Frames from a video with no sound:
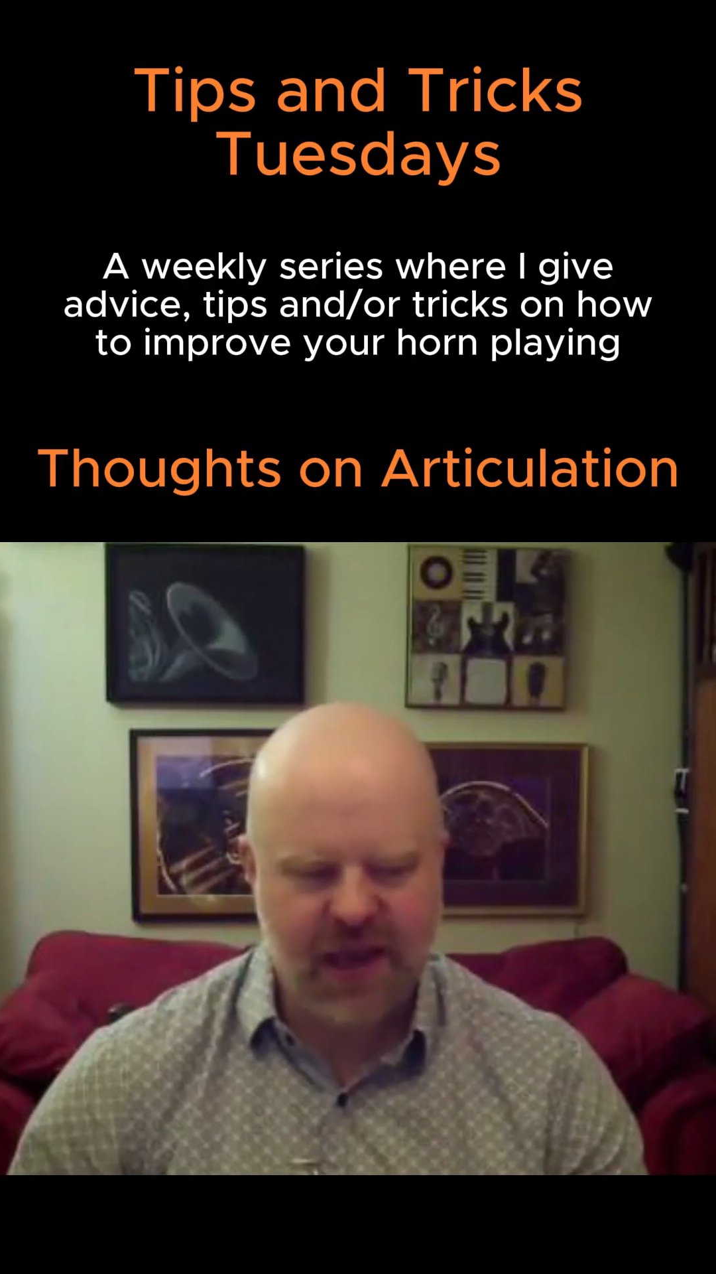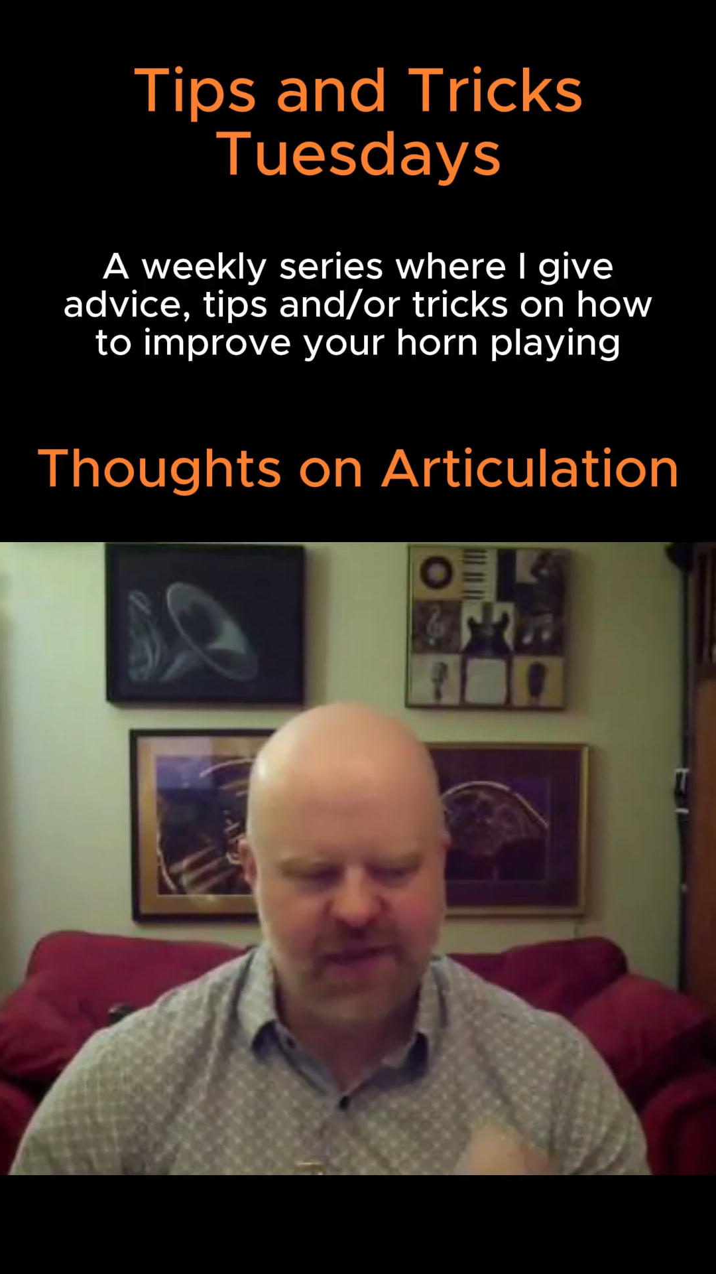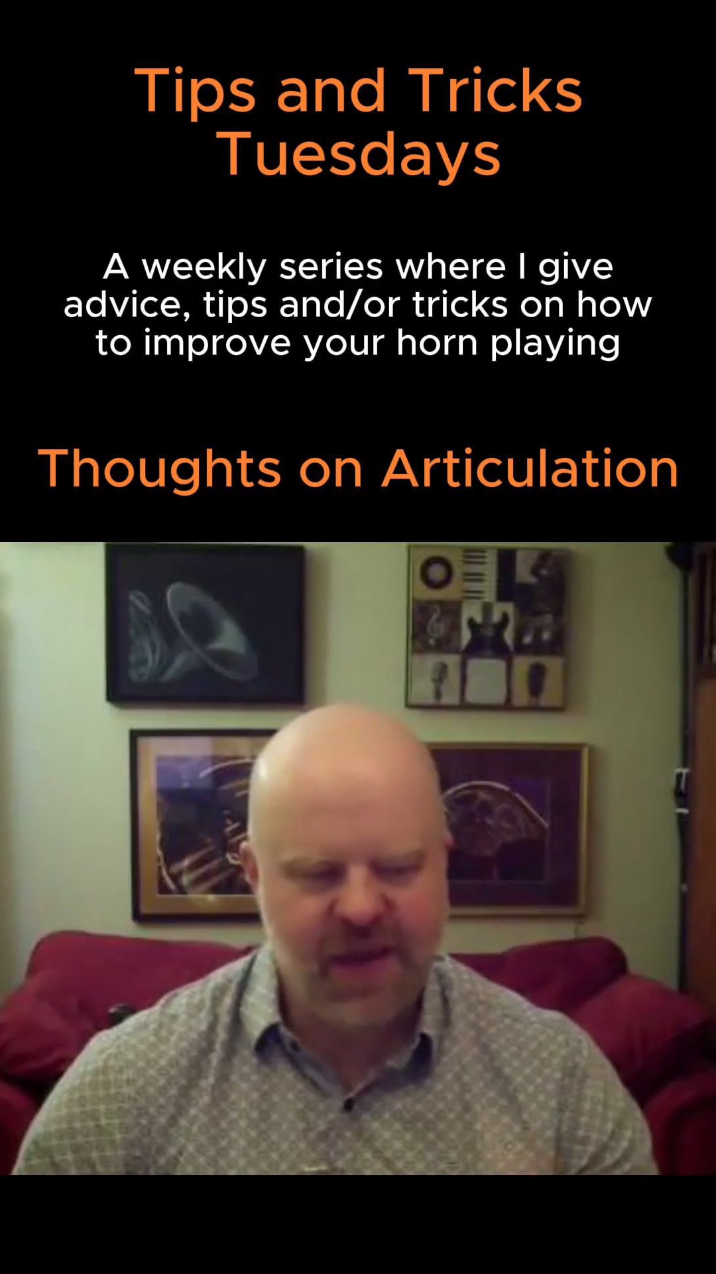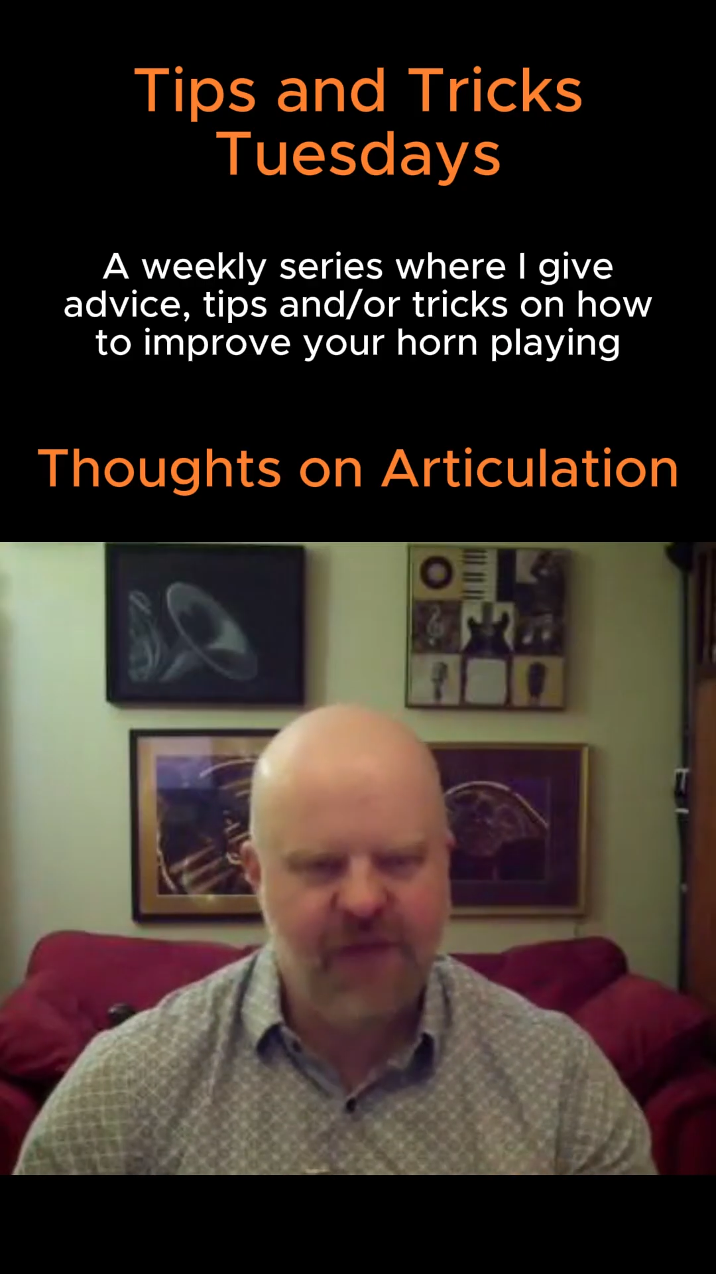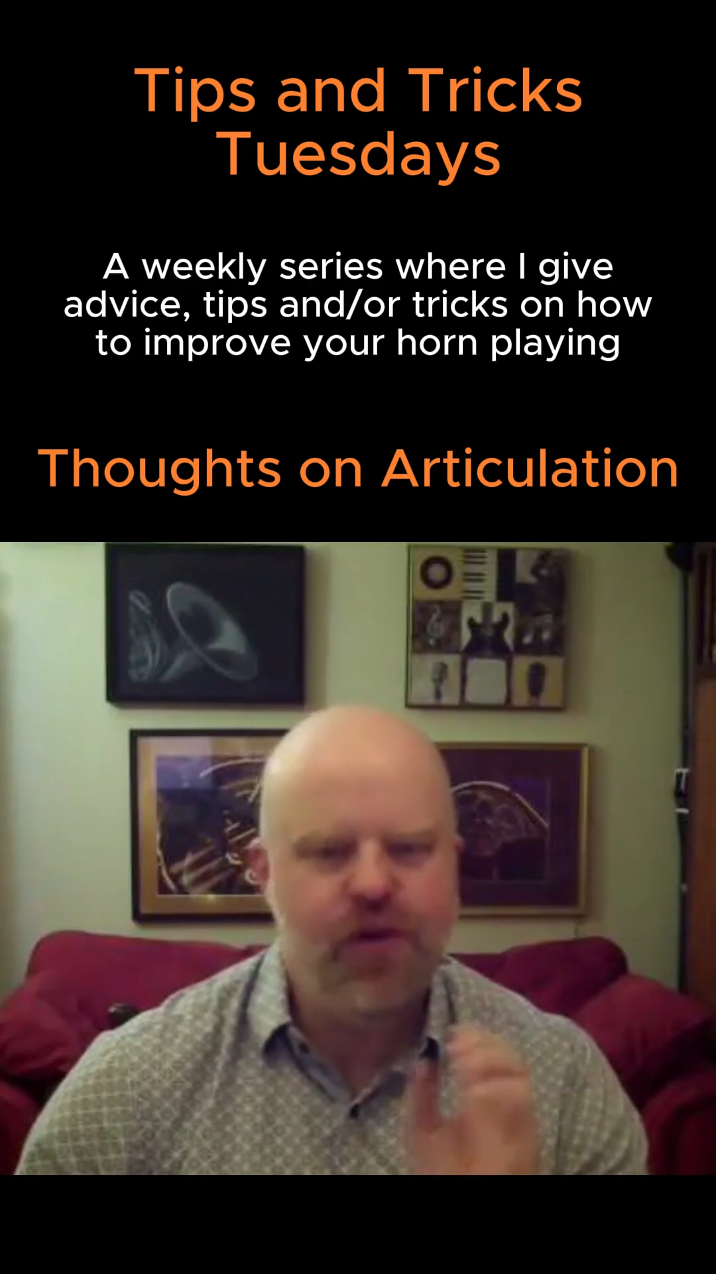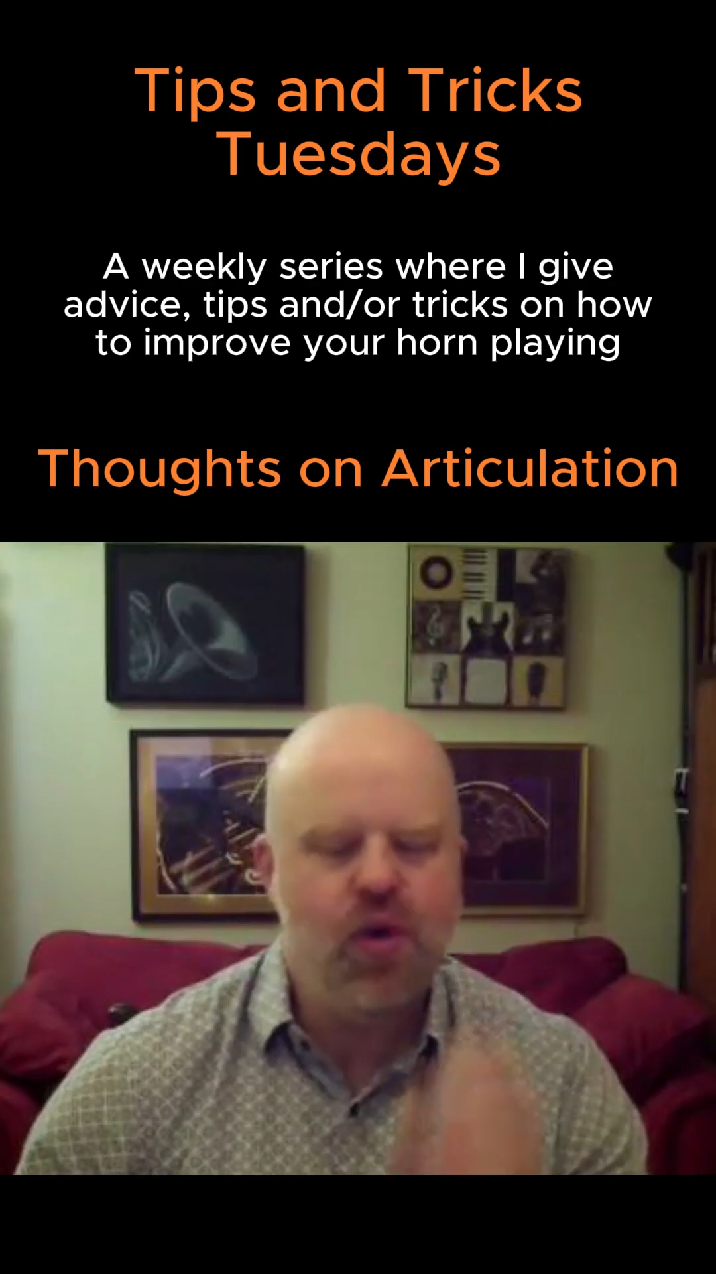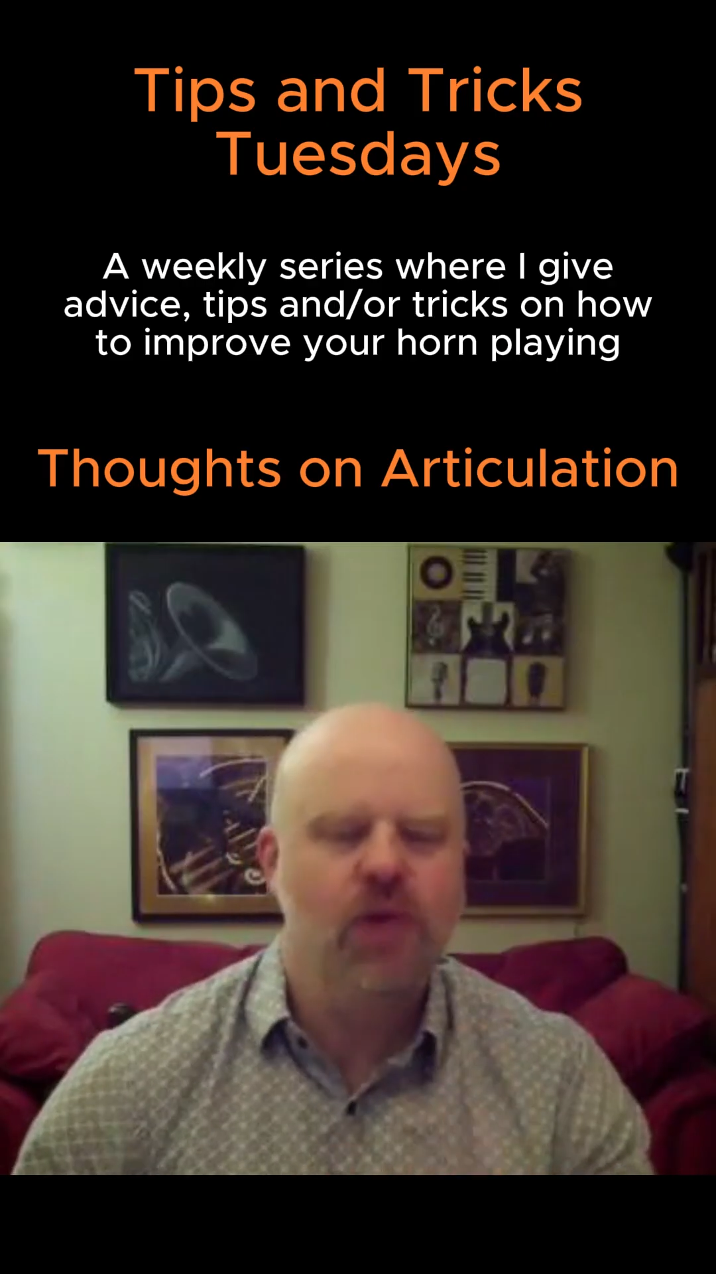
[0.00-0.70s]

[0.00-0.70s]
is if you